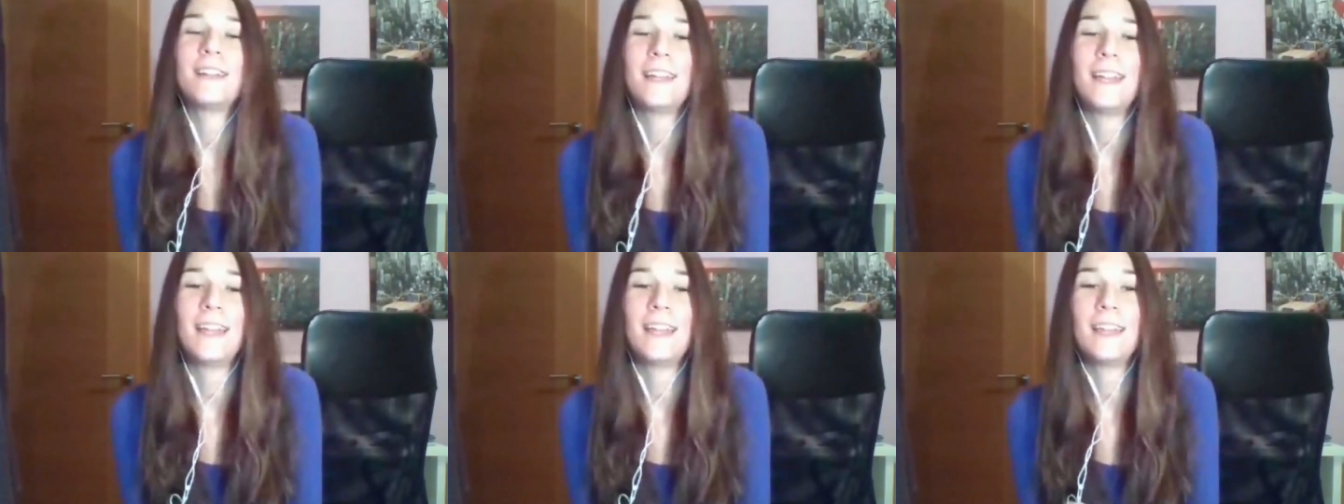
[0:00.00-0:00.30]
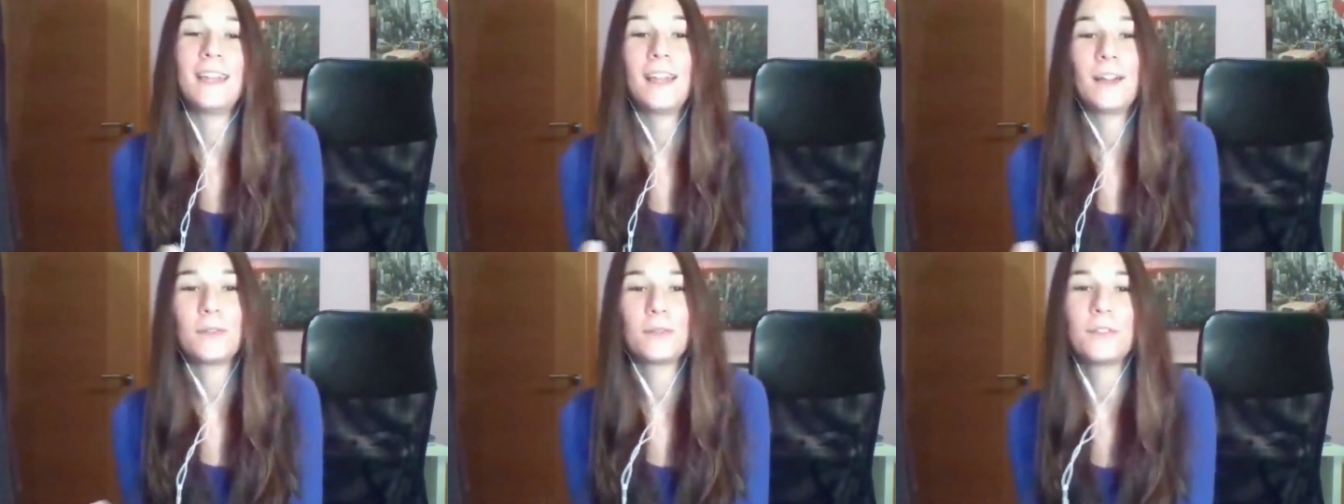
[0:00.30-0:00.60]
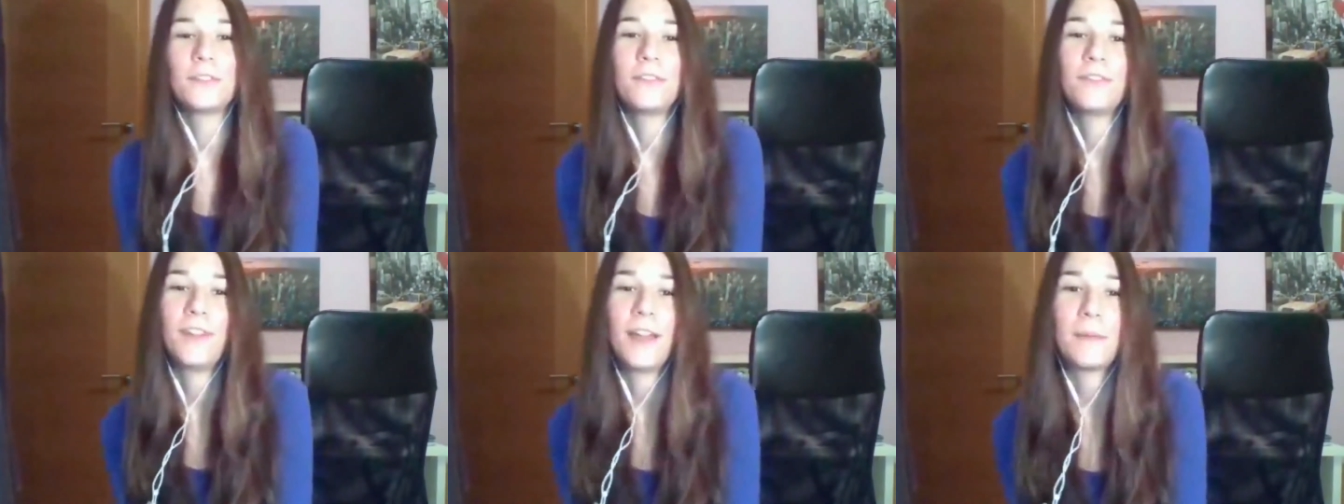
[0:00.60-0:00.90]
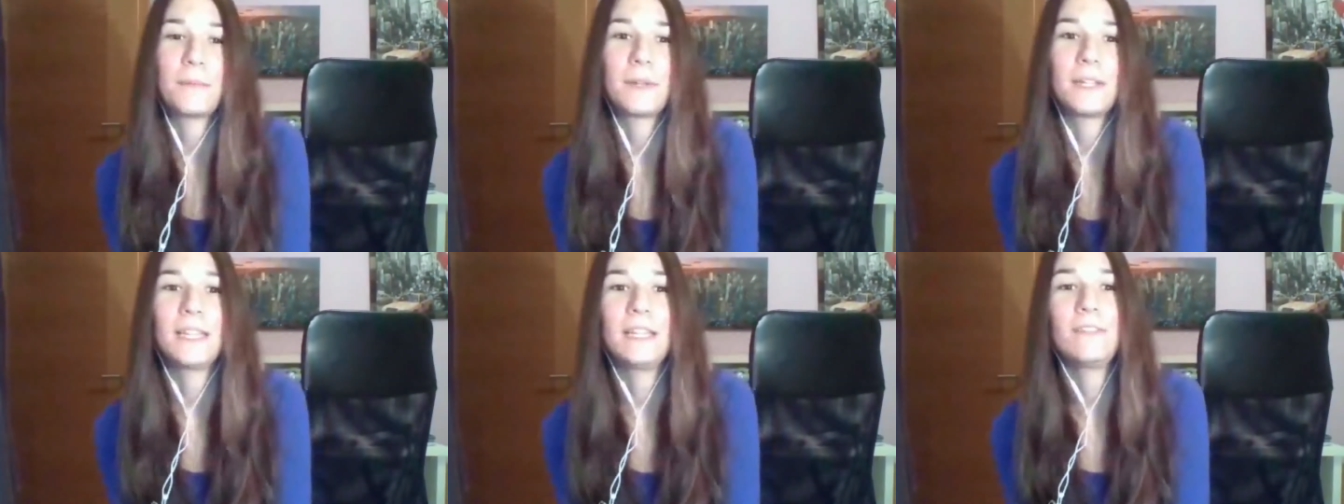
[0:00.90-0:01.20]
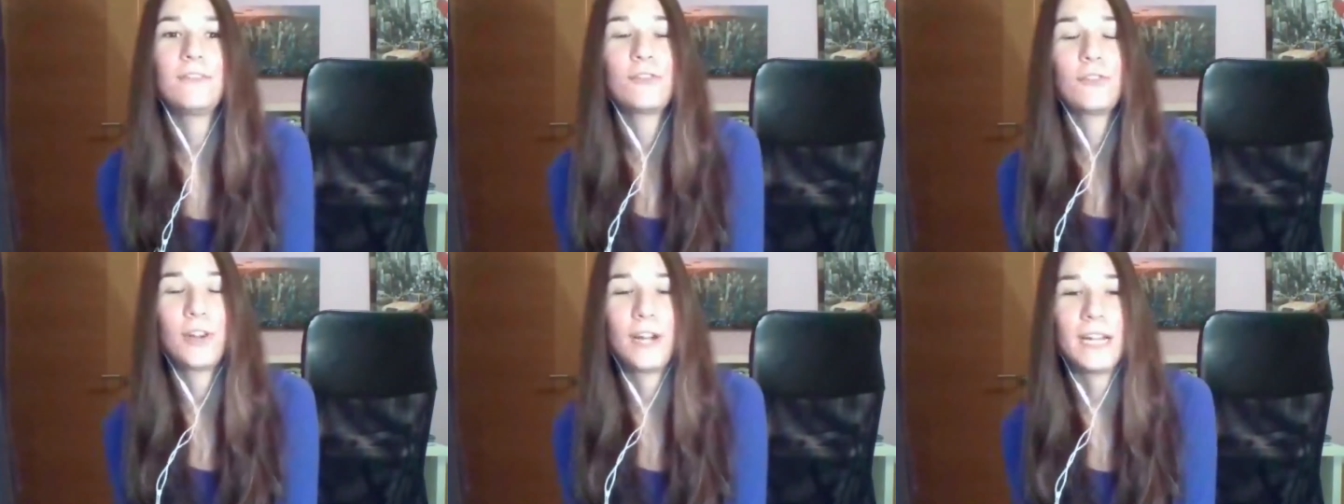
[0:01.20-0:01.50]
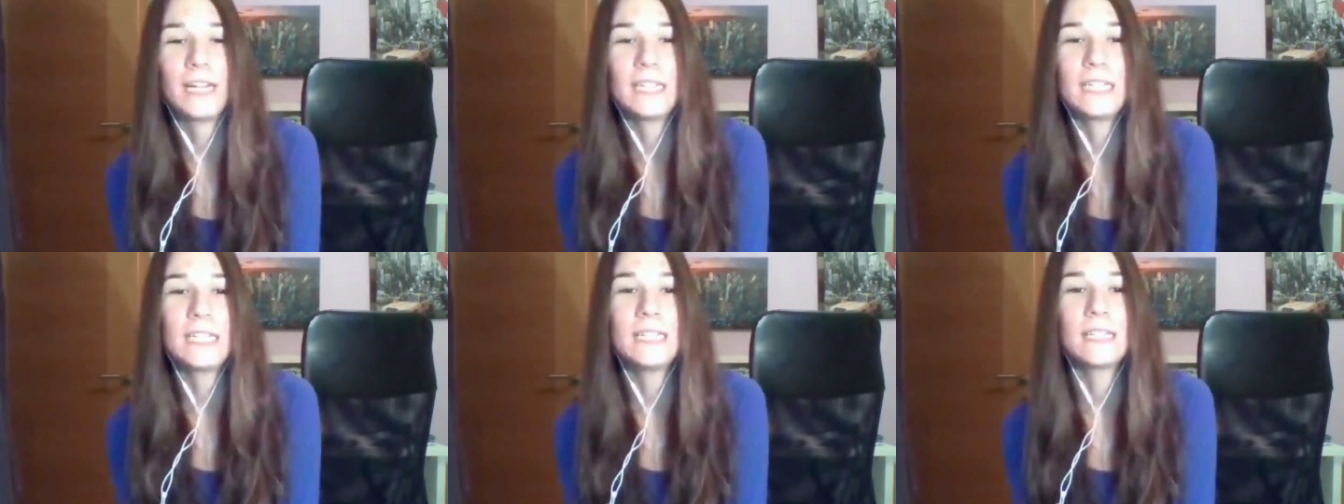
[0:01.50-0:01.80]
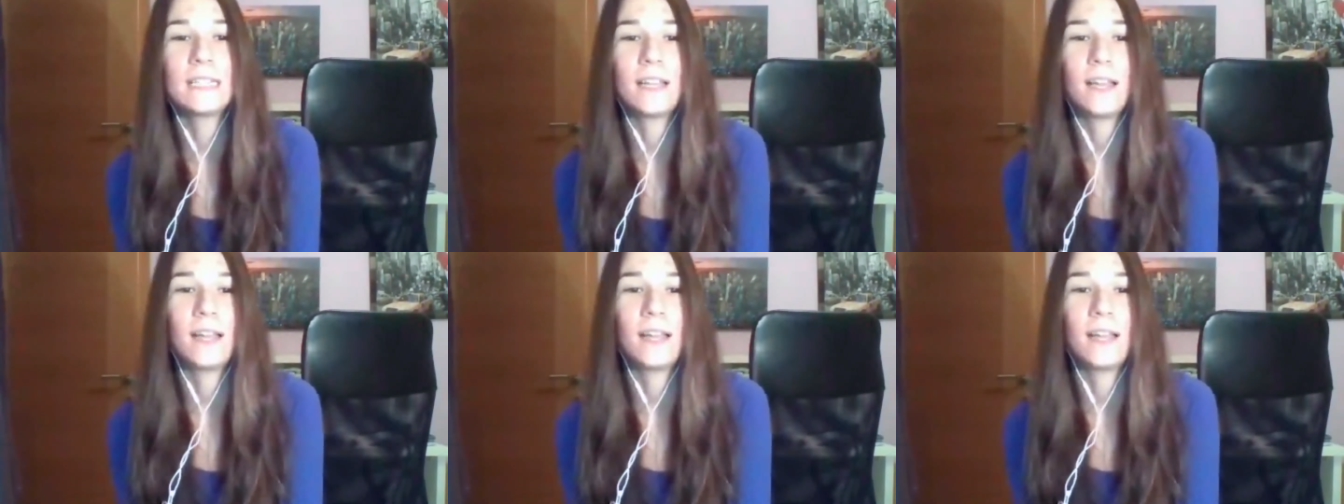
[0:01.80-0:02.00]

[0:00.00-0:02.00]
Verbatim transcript: hanging out with family and friends.